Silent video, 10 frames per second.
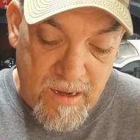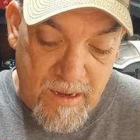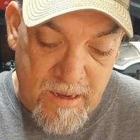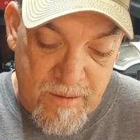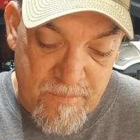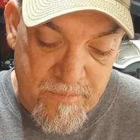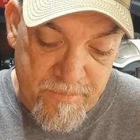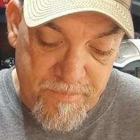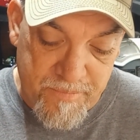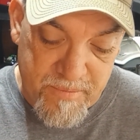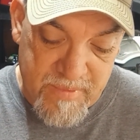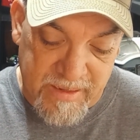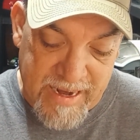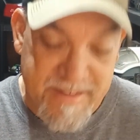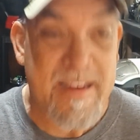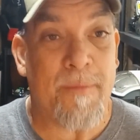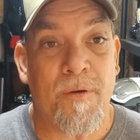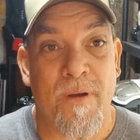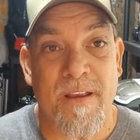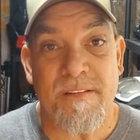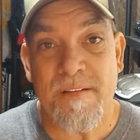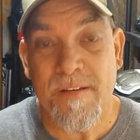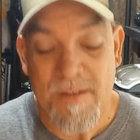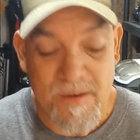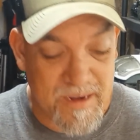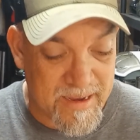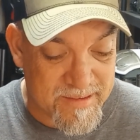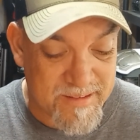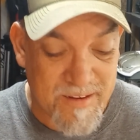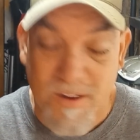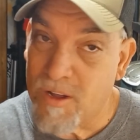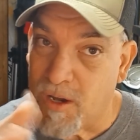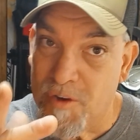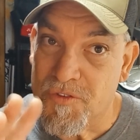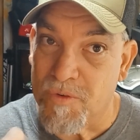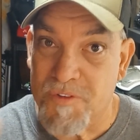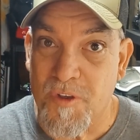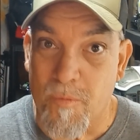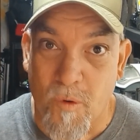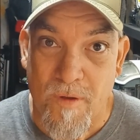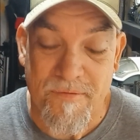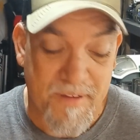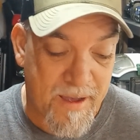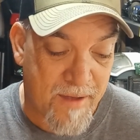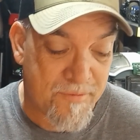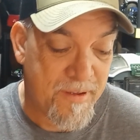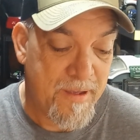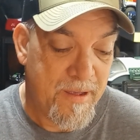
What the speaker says: the last time we raced, is close to a 2.5